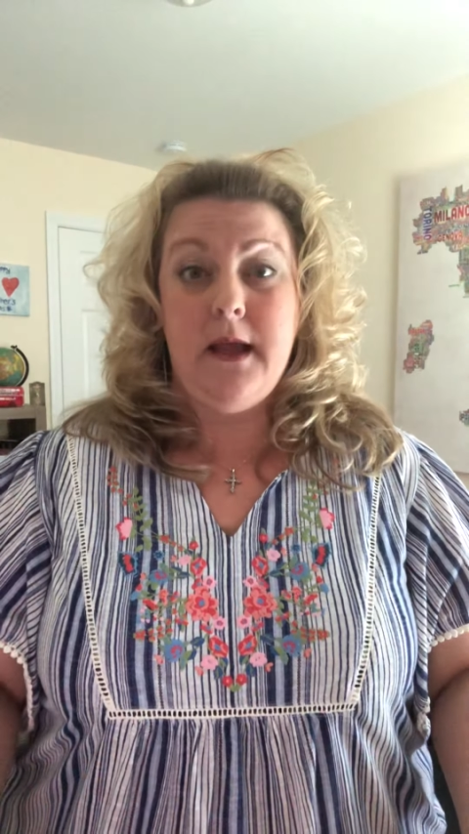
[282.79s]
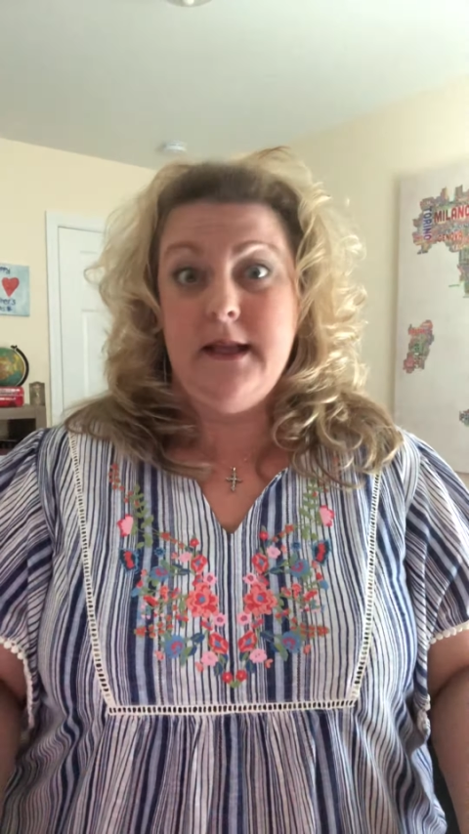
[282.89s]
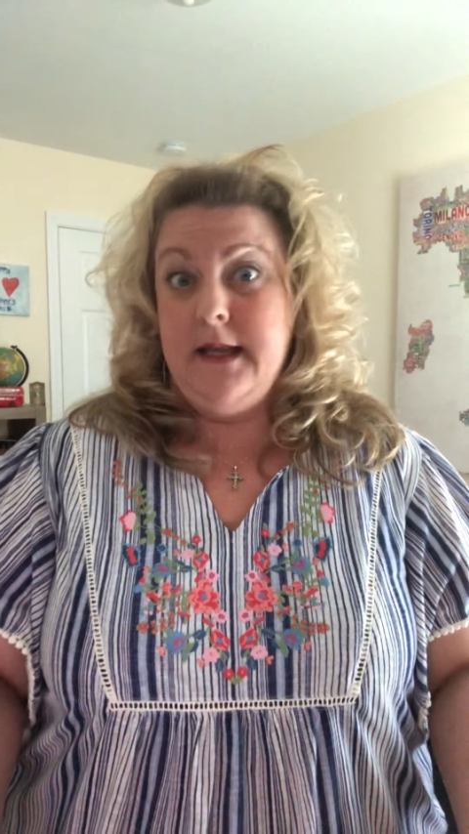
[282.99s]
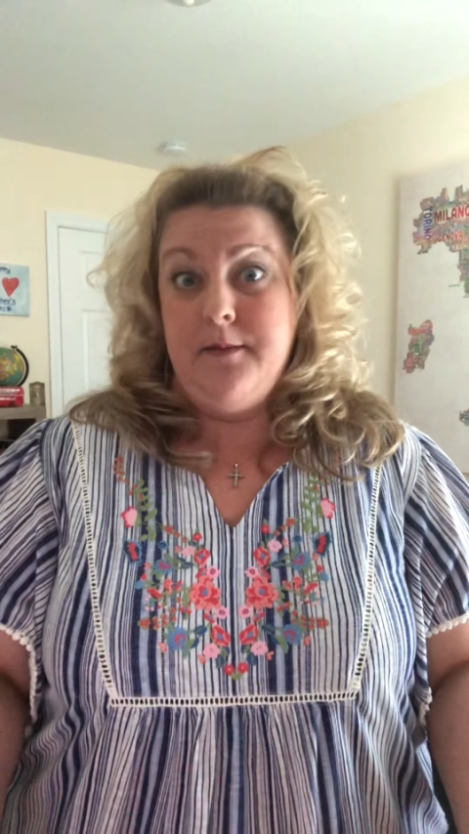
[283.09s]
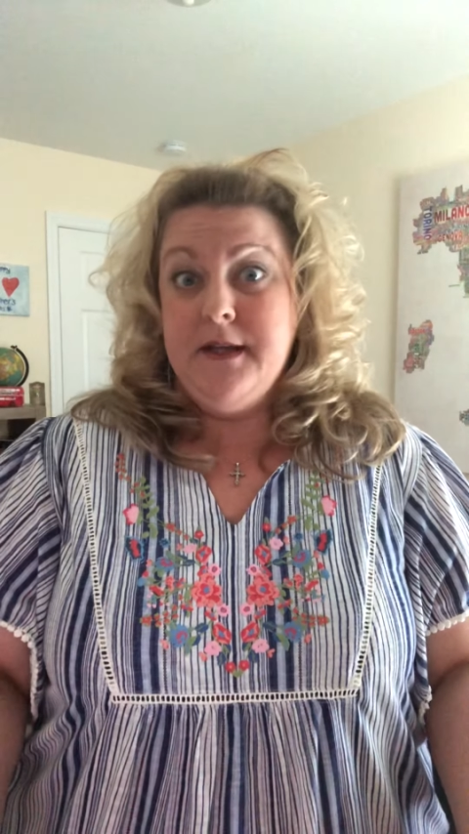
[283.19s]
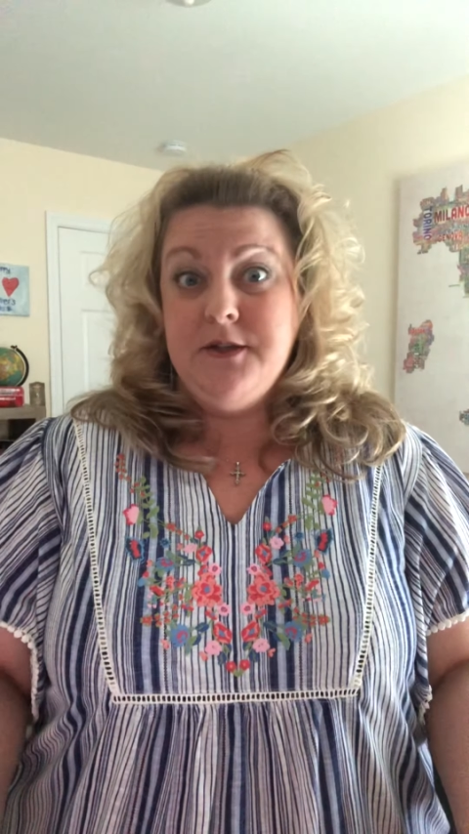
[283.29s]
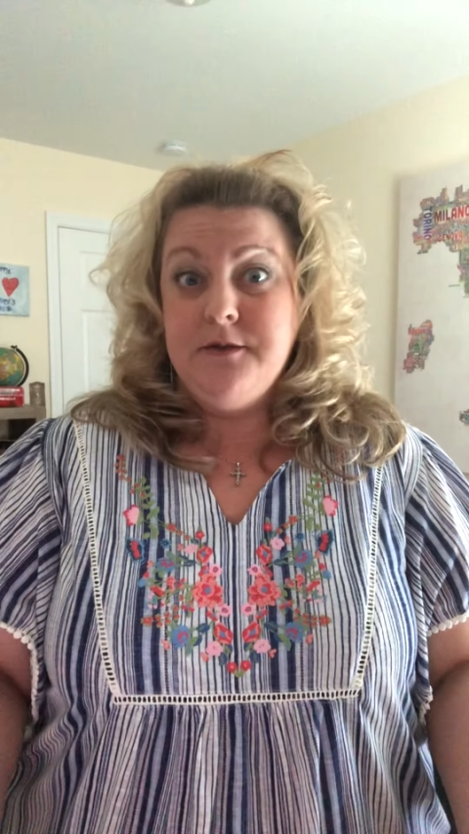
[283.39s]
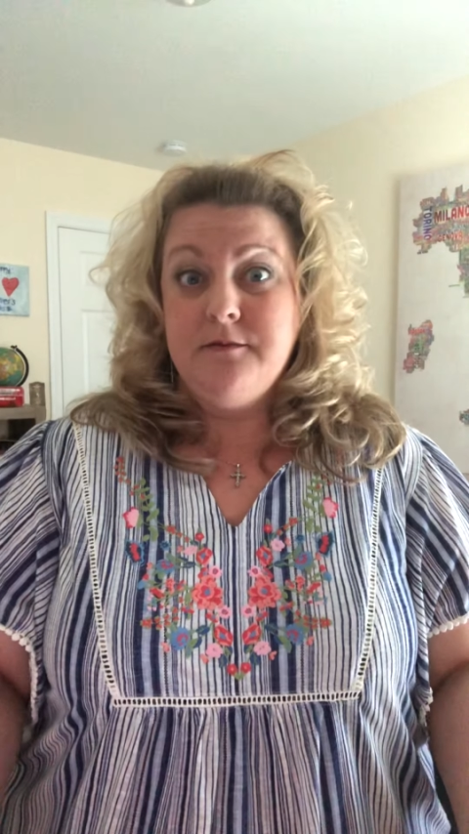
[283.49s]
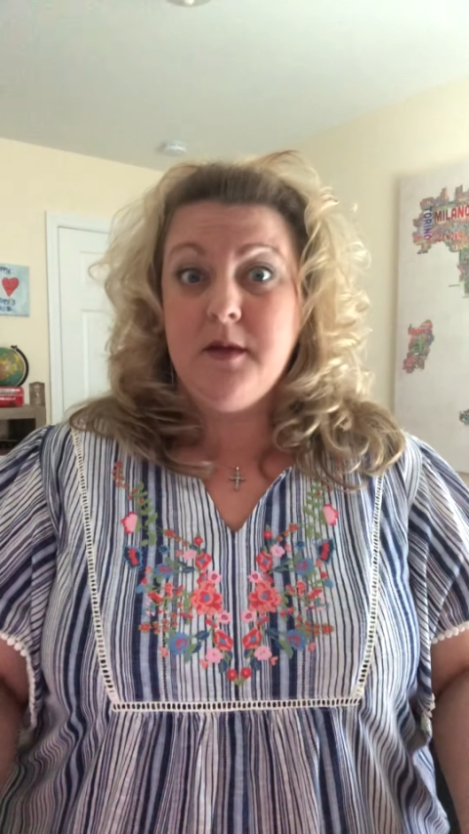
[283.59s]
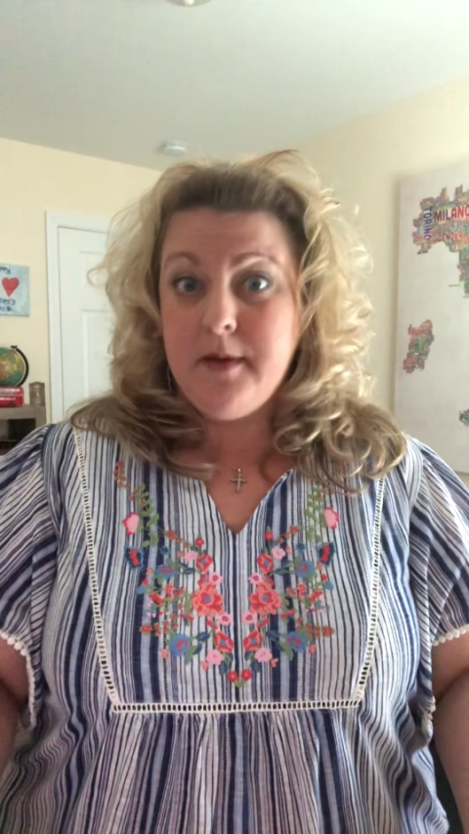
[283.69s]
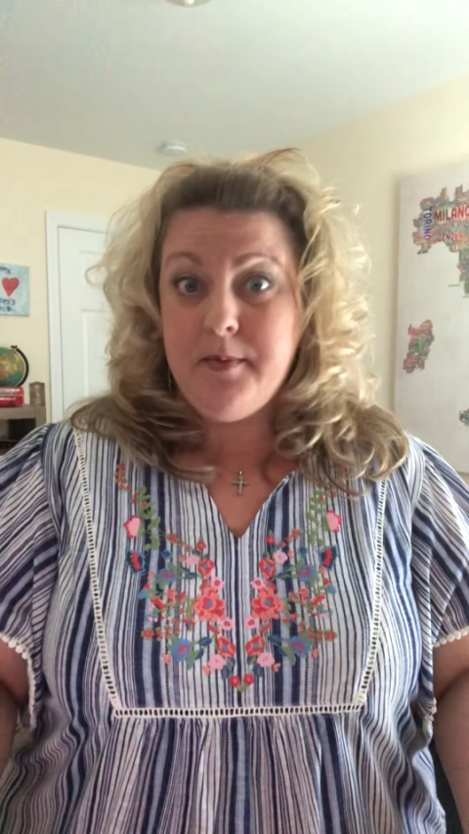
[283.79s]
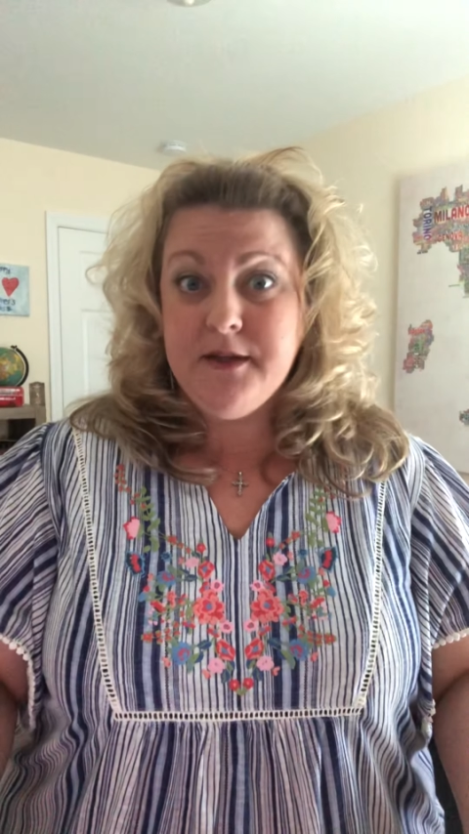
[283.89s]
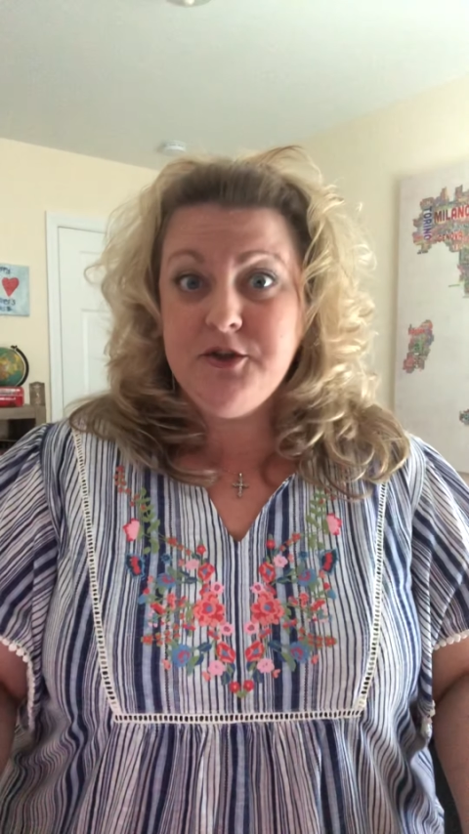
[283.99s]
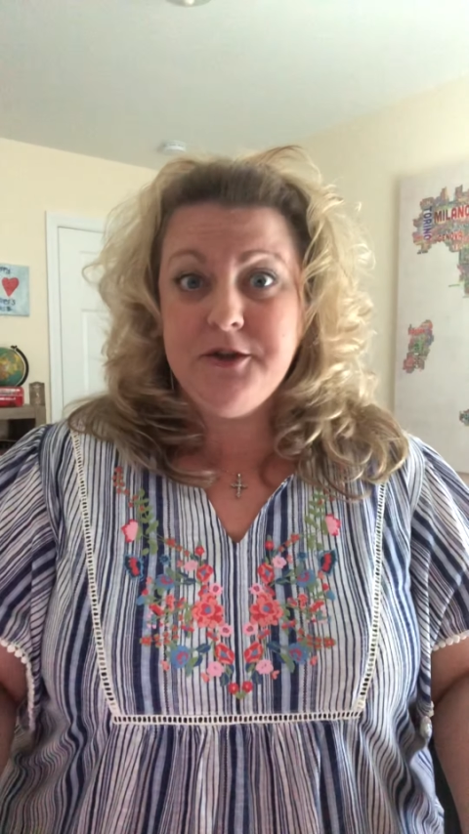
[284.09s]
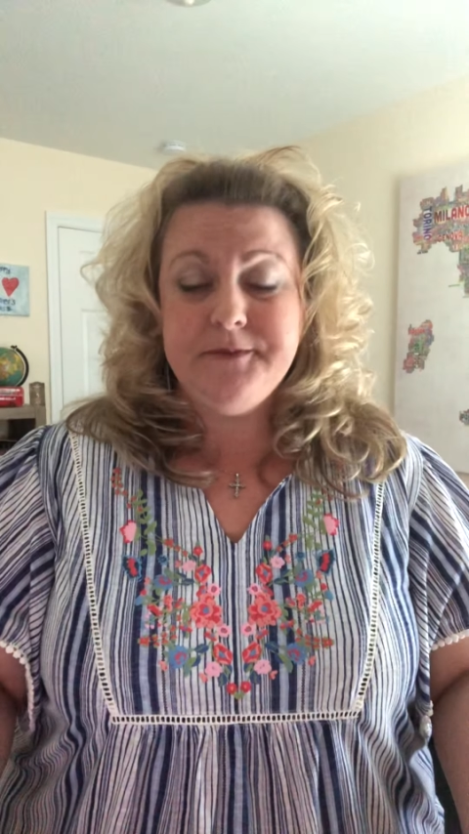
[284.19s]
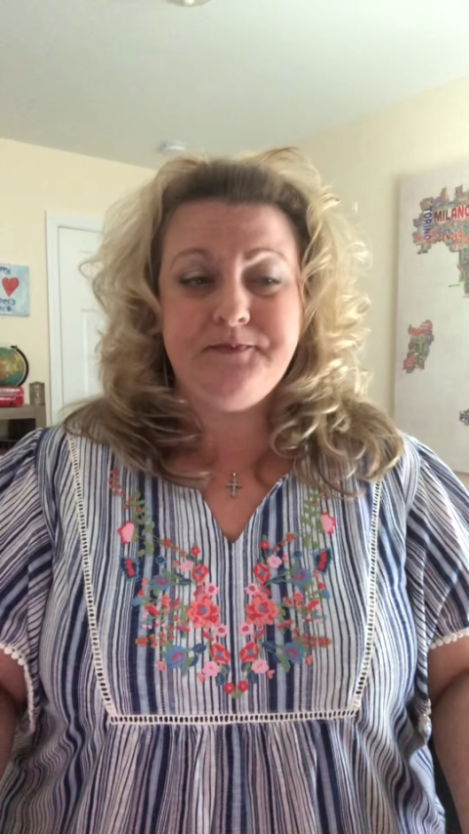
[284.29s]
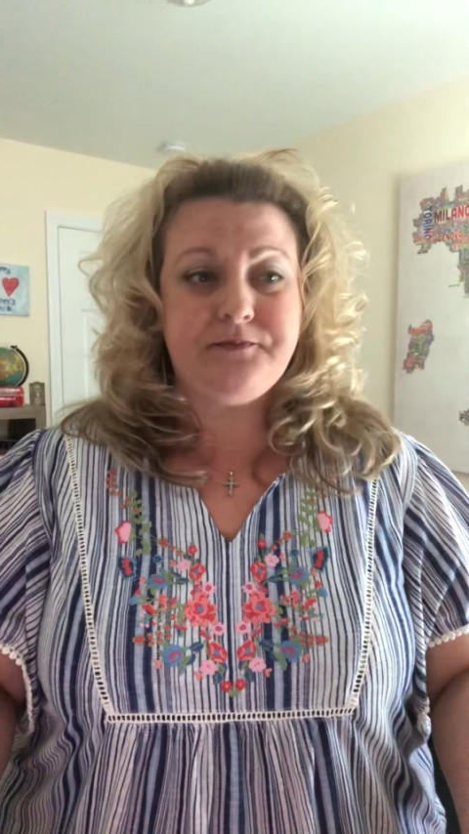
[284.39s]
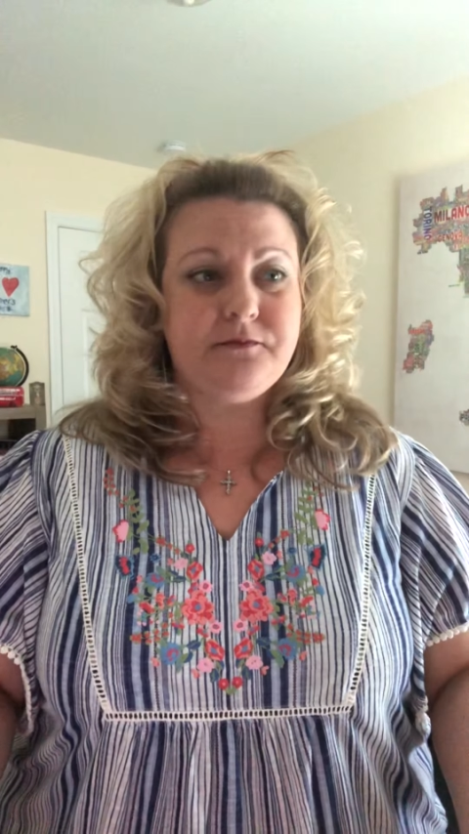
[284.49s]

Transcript: image, can be a picture.